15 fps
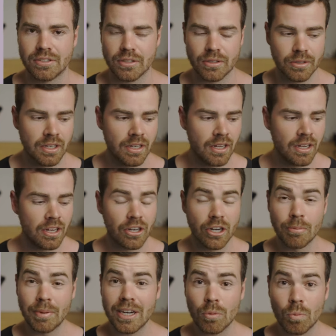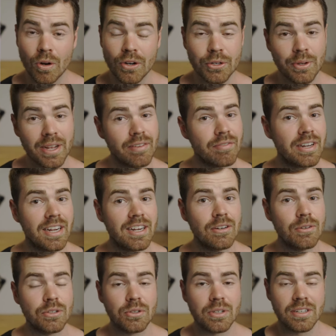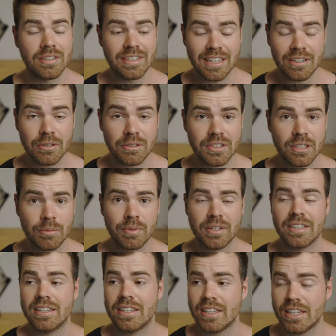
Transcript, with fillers: So no matter what you have now, you can download Cinema,